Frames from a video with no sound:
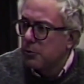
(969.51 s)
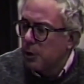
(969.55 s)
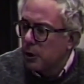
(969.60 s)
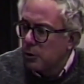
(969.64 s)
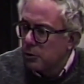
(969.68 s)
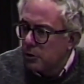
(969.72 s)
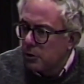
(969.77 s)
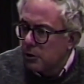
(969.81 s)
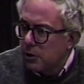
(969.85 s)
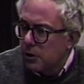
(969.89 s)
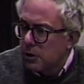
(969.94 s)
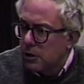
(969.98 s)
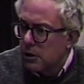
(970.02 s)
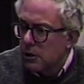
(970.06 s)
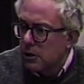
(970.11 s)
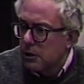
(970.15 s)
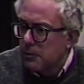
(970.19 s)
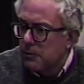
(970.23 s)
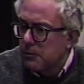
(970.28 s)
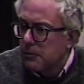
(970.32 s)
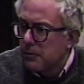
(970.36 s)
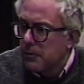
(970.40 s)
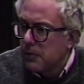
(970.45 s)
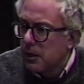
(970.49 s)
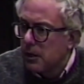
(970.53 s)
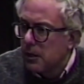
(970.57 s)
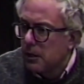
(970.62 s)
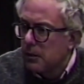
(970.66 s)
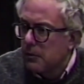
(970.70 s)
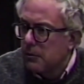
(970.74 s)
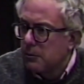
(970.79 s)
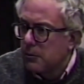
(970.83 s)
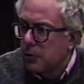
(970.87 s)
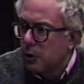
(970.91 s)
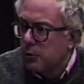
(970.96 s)

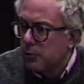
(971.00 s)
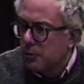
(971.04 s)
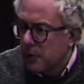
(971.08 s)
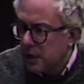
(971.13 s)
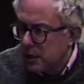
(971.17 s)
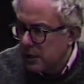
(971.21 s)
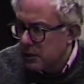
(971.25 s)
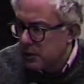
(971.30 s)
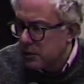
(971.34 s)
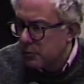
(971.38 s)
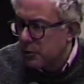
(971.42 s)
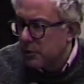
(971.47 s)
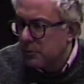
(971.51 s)
boat place